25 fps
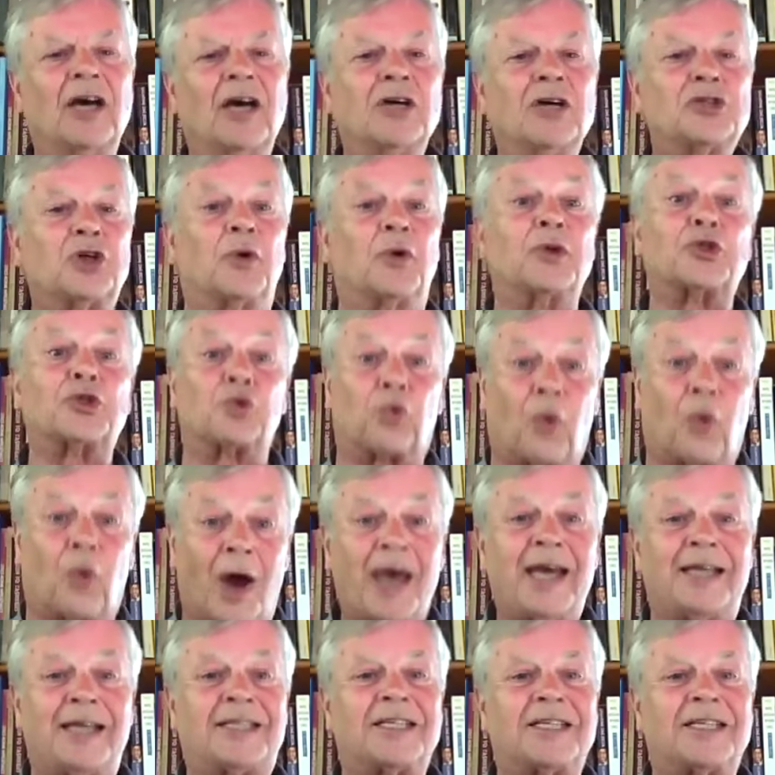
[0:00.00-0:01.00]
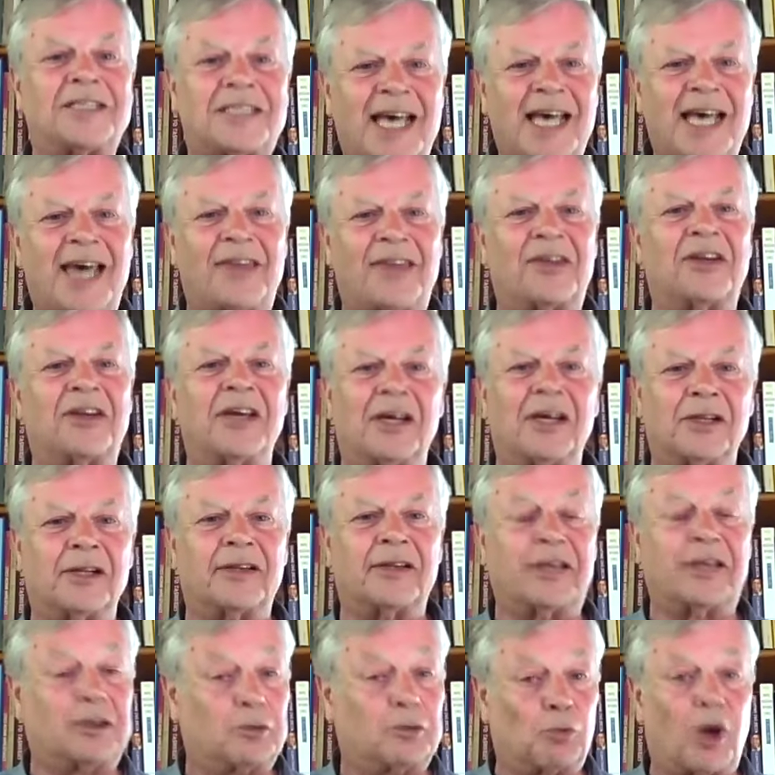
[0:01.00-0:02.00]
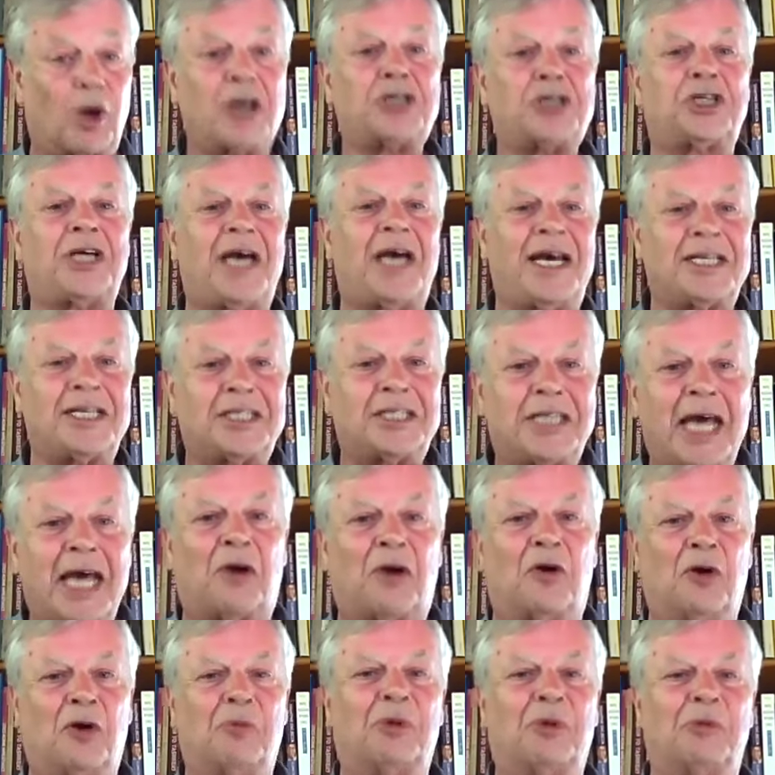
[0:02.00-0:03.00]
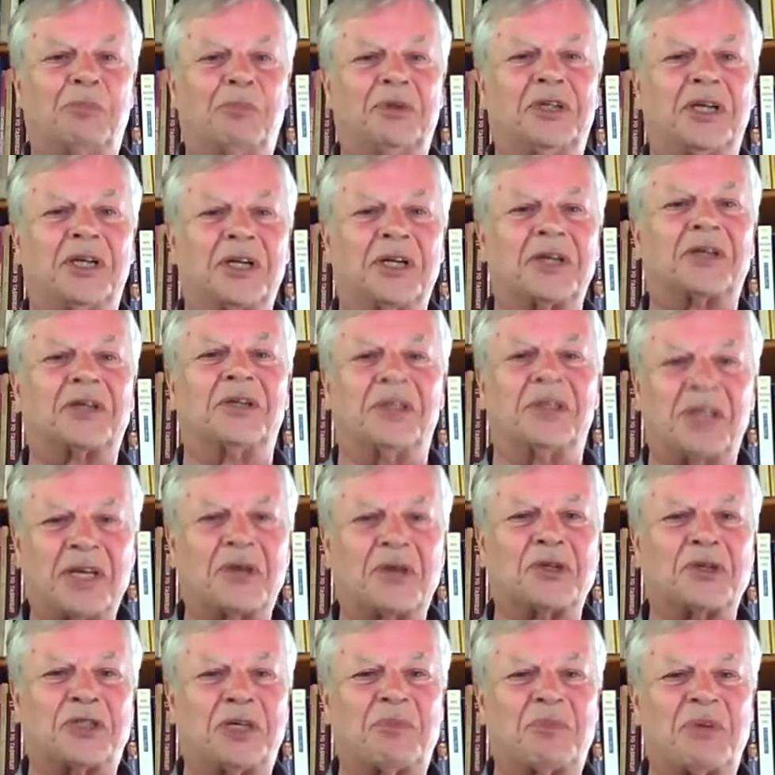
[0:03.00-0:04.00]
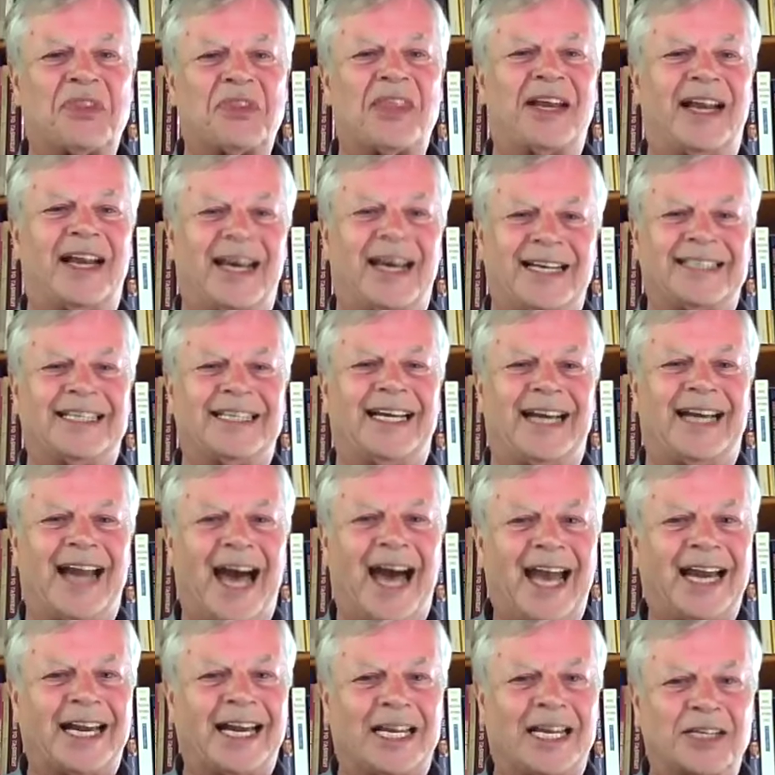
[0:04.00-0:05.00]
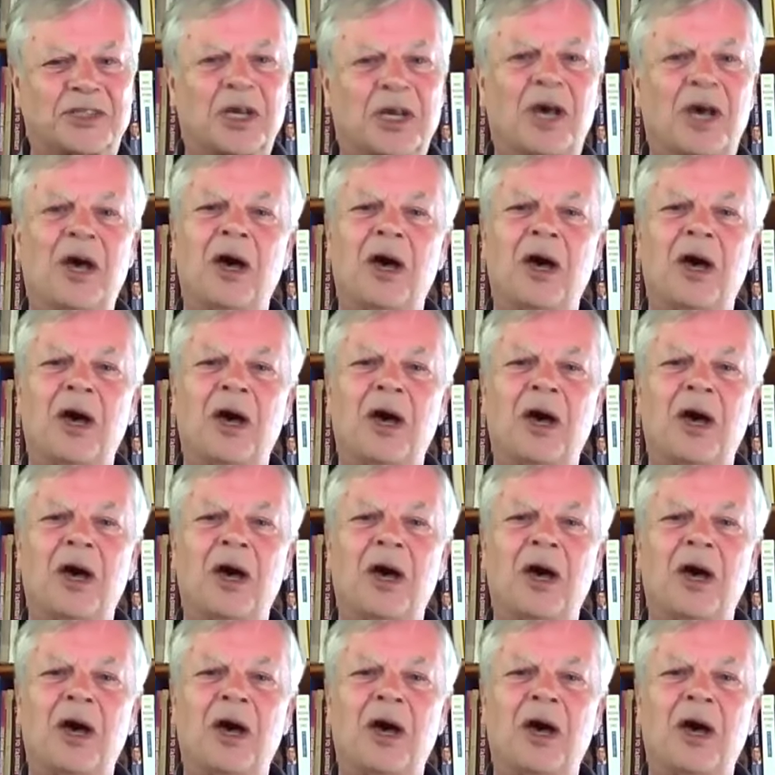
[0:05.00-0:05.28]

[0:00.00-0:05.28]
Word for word: So it's right to say that, that Russia had terrible political leadership in the 1990s,